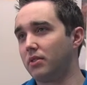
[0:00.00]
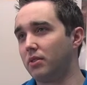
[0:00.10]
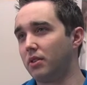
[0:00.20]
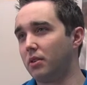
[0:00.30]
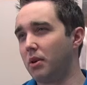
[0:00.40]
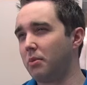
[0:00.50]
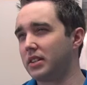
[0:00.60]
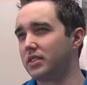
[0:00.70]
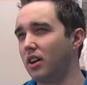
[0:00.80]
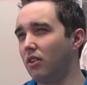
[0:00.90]
too good about
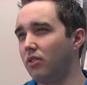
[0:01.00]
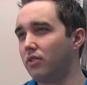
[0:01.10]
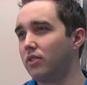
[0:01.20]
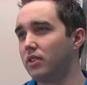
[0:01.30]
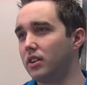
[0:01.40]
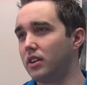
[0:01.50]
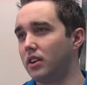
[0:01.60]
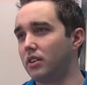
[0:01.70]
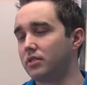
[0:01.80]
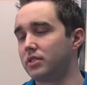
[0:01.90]
myself, you know.